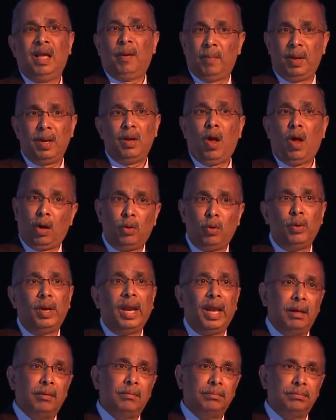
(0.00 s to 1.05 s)
but not
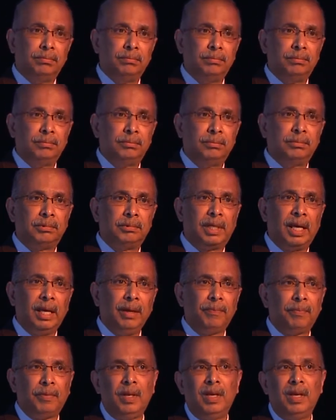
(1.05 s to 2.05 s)
today. Okay?